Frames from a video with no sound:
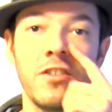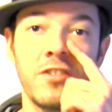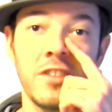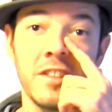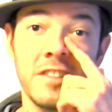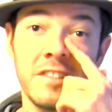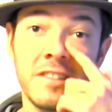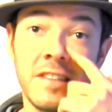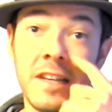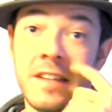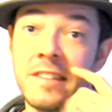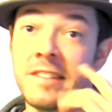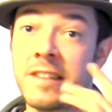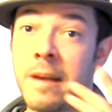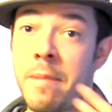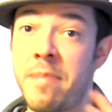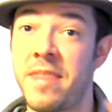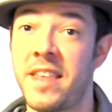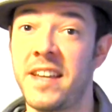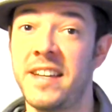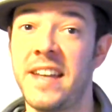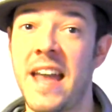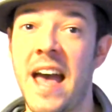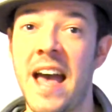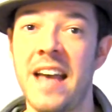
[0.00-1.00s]
Just say
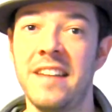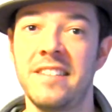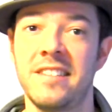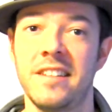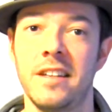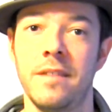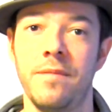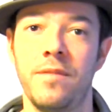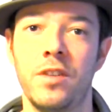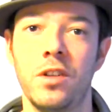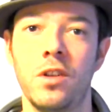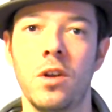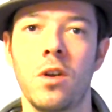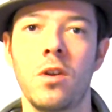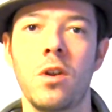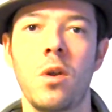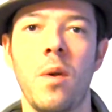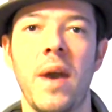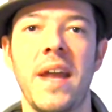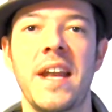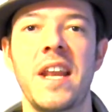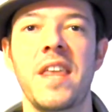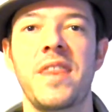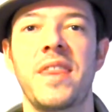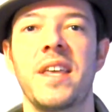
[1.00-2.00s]
something nice, and if you don't
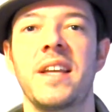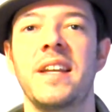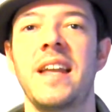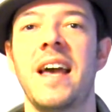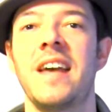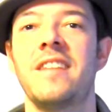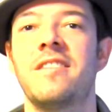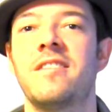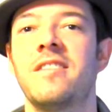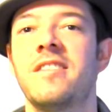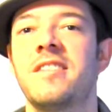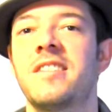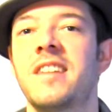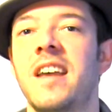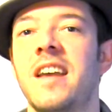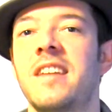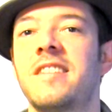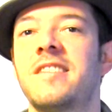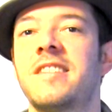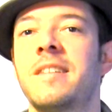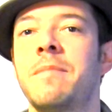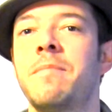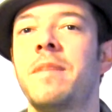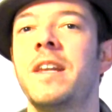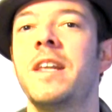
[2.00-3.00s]
know anything nice to say,
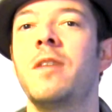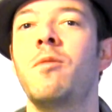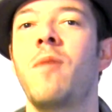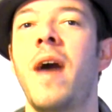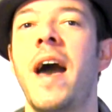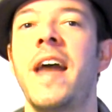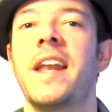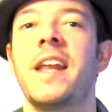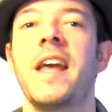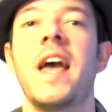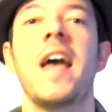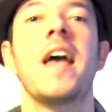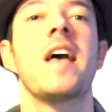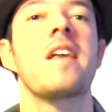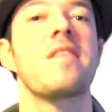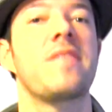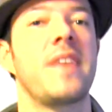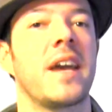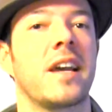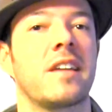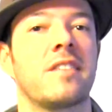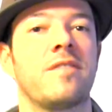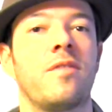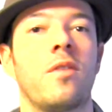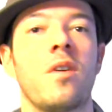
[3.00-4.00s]
simply write
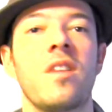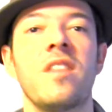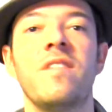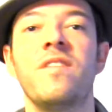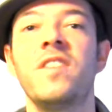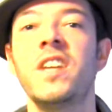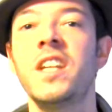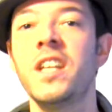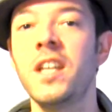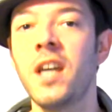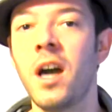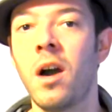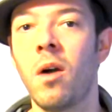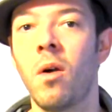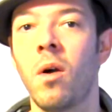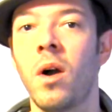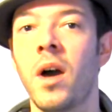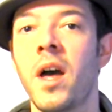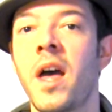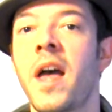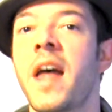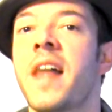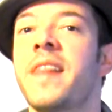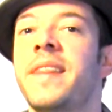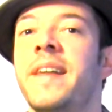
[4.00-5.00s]
thanks for the video.
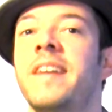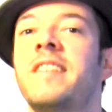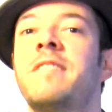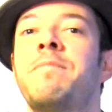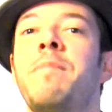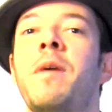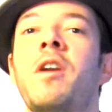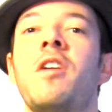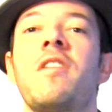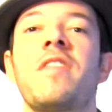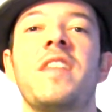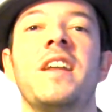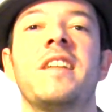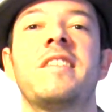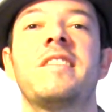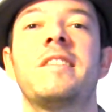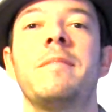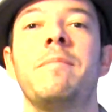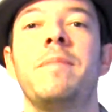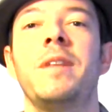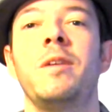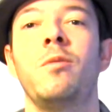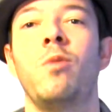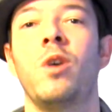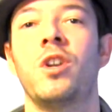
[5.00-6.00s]
That's better than
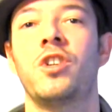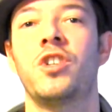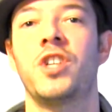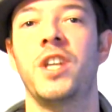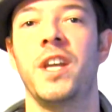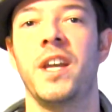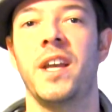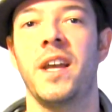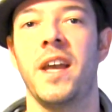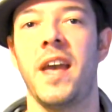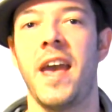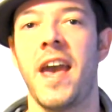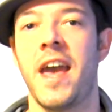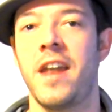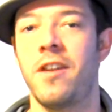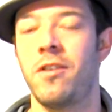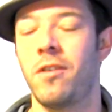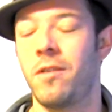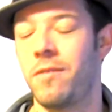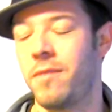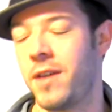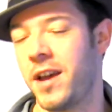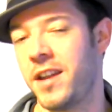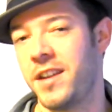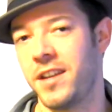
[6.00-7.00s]
simply watching and
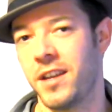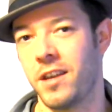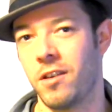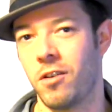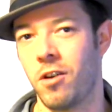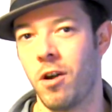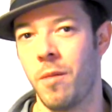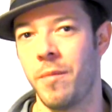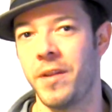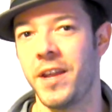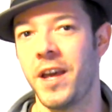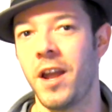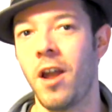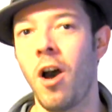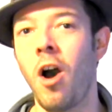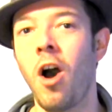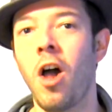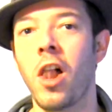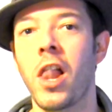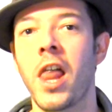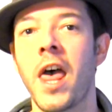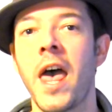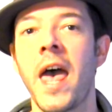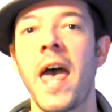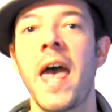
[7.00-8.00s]
not writing a comment at
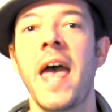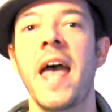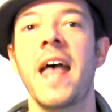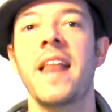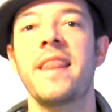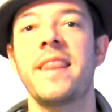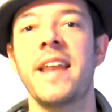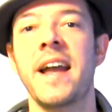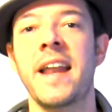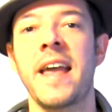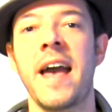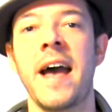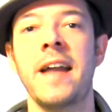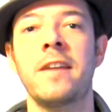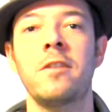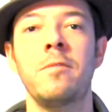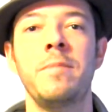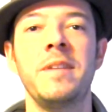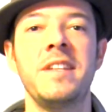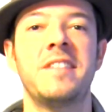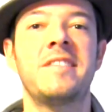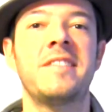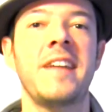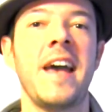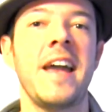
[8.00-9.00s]
all. That has to
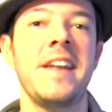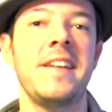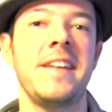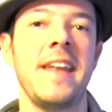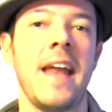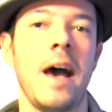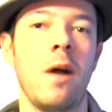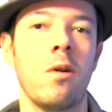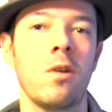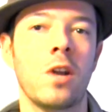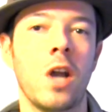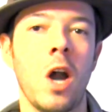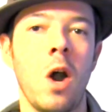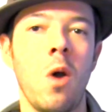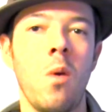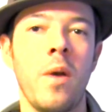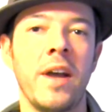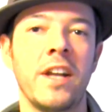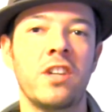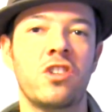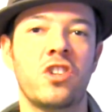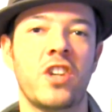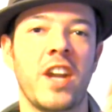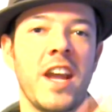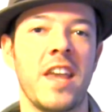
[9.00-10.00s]
be said, now go
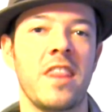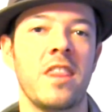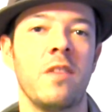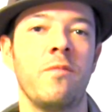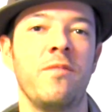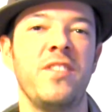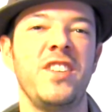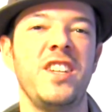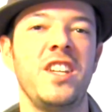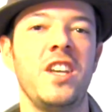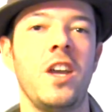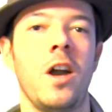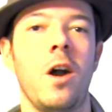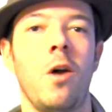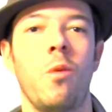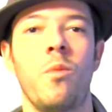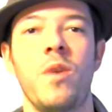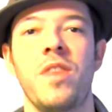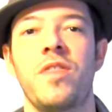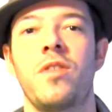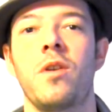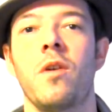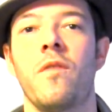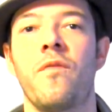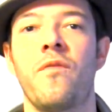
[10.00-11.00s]
and share the video
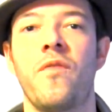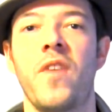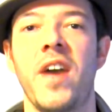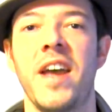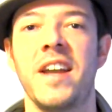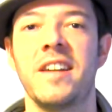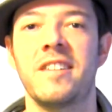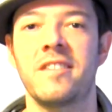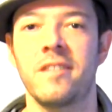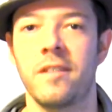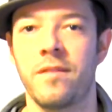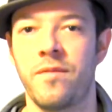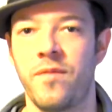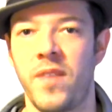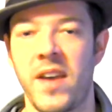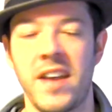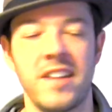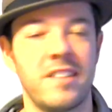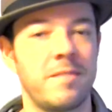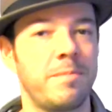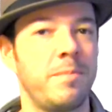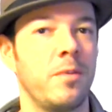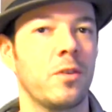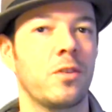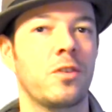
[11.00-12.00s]
with your friends on
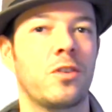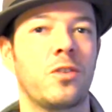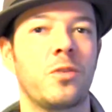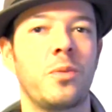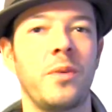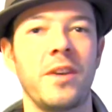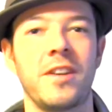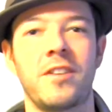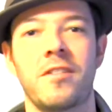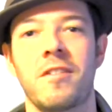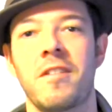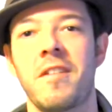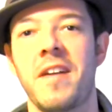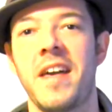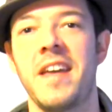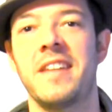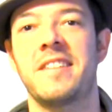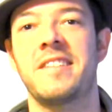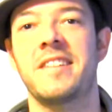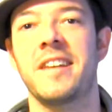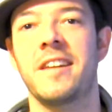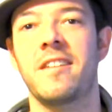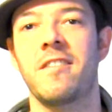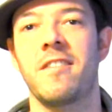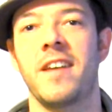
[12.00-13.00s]
Facebook, Twitter,
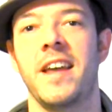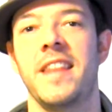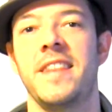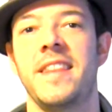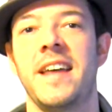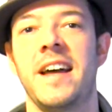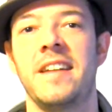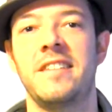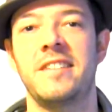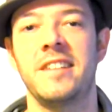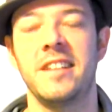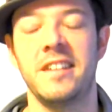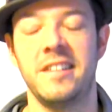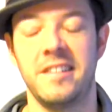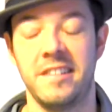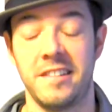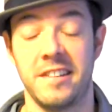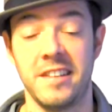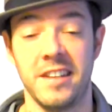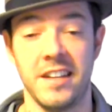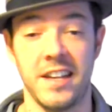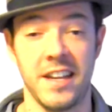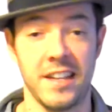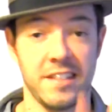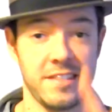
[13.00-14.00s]
etc. And that's it,
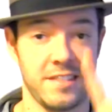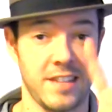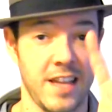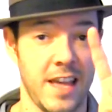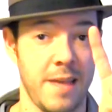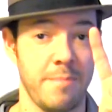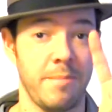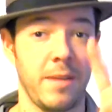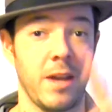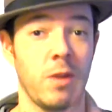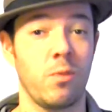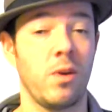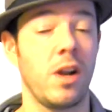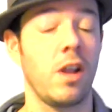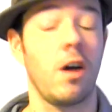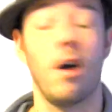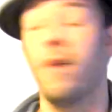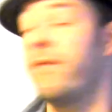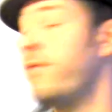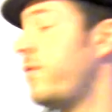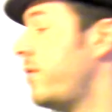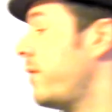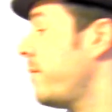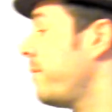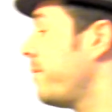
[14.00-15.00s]
see you next time, Manuel
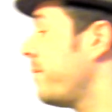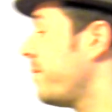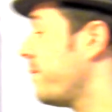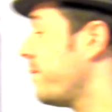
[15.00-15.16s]
off.